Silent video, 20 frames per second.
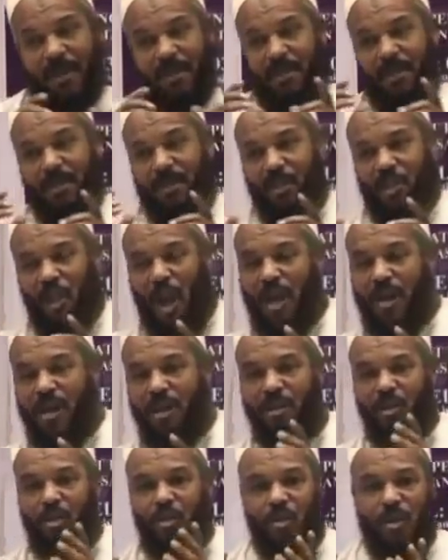But
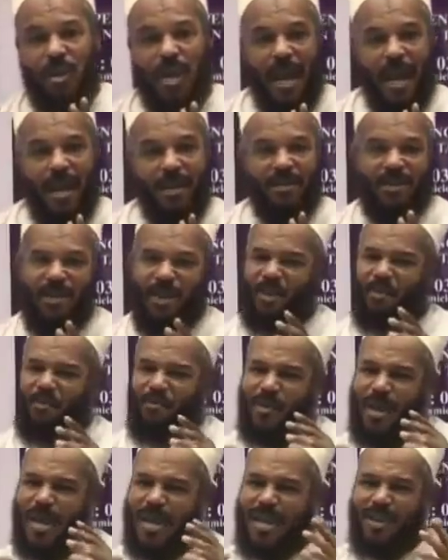Johnny's 2 dads, they're
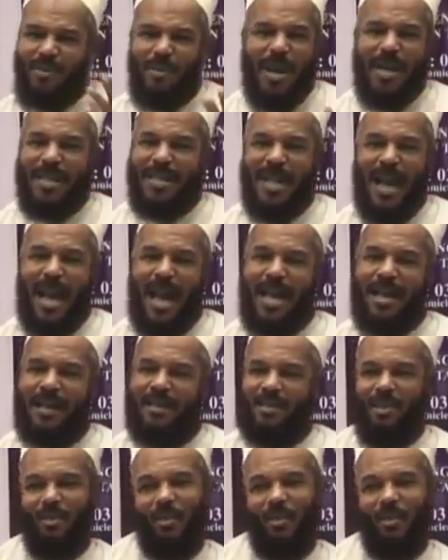really great guys.